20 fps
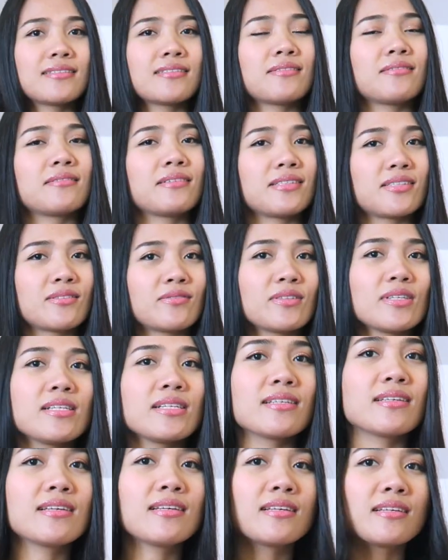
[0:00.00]
So it's
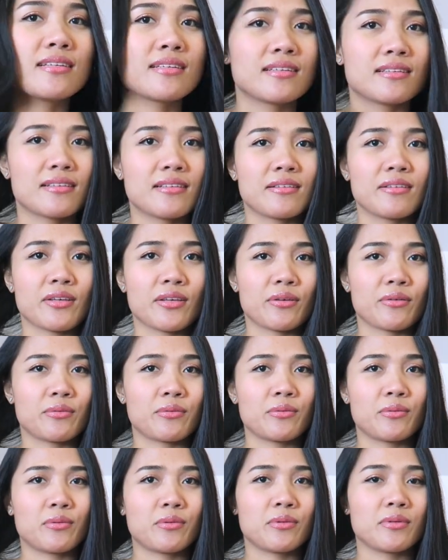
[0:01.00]
really
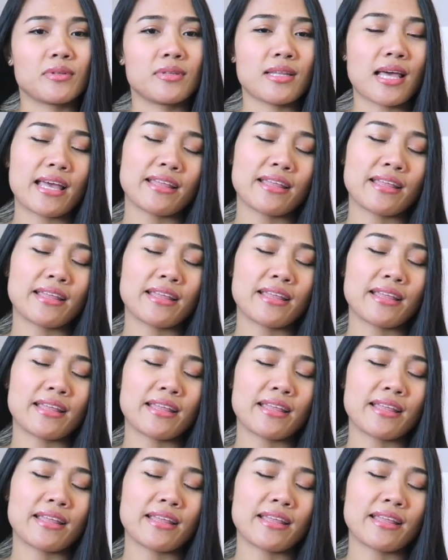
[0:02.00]
cute.